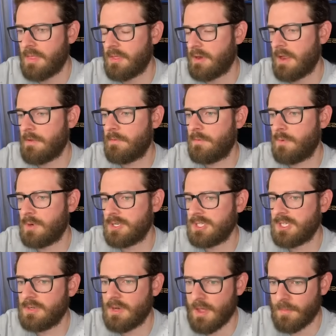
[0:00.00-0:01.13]
They're not
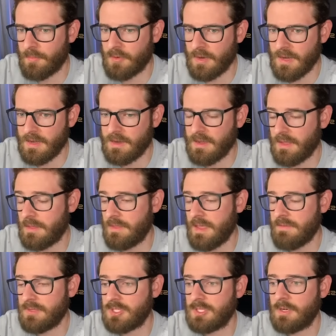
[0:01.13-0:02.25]
forcing you to upgrade. And then they
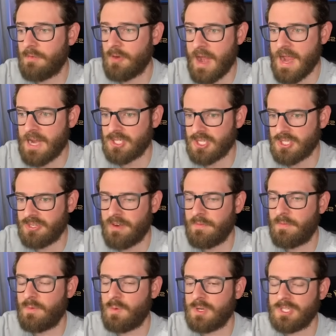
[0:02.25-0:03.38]
have server actions. They're not
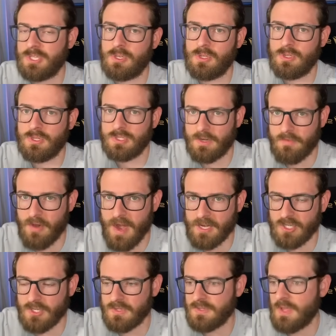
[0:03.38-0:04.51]
forcing you to use server
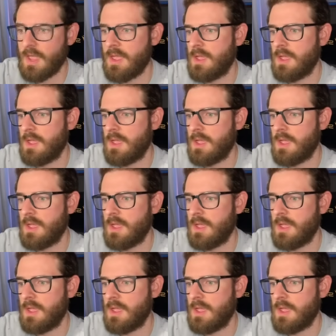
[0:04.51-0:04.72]
actions.